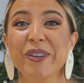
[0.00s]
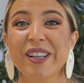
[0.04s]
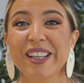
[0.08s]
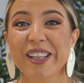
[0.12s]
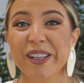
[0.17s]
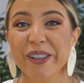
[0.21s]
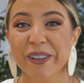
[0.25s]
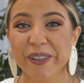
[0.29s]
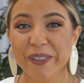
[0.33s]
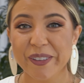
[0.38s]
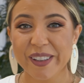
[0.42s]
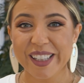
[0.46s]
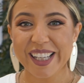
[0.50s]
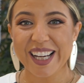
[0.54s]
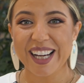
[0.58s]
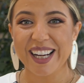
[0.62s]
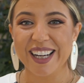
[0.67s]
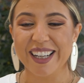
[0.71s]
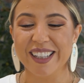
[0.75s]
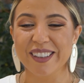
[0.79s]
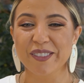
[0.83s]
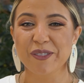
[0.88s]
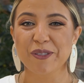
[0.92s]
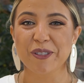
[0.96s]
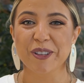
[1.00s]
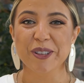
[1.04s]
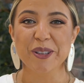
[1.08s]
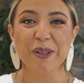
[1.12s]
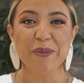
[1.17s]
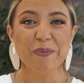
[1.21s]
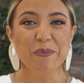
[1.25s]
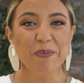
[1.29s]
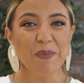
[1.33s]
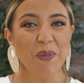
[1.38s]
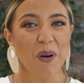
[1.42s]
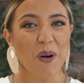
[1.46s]
here we are for the
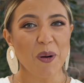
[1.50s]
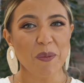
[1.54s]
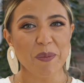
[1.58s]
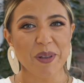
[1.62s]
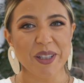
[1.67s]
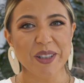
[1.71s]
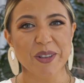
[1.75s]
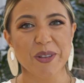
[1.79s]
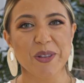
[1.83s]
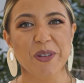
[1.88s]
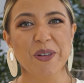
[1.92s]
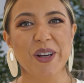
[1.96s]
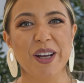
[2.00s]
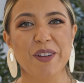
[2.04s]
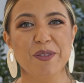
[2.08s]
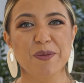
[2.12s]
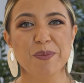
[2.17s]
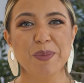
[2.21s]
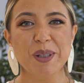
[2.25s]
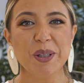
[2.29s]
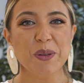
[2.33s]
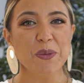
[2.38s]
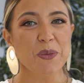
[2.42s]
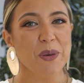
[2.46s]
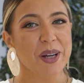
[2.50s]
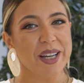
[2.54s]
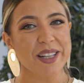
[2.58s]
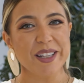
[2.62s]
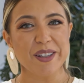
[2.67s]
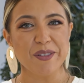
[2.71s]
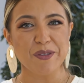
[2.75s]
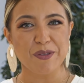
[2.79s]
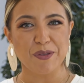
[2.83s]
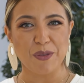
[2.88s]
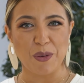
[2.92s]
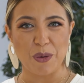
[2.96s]
moment you have been
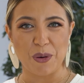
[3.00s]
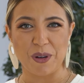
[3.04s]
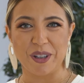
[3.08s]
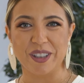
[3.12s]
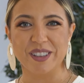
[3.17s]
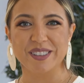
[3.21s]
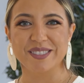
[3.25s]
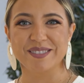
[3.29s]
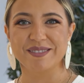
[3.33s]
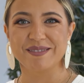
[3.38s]
waiting for.